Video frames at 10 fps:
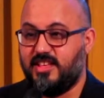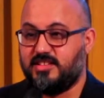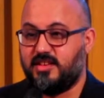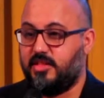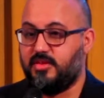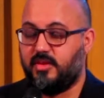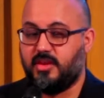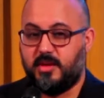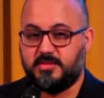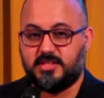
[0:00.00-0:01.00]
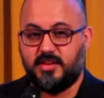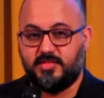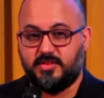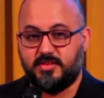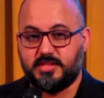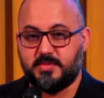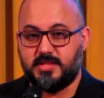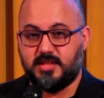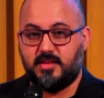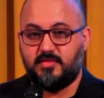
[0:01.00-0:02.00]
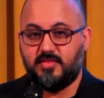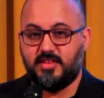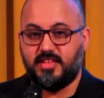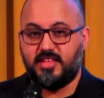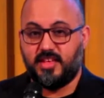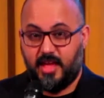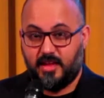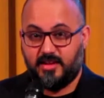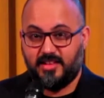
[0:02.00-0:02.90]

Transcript: So I thought, okay, I'm just going to have to do this myself again.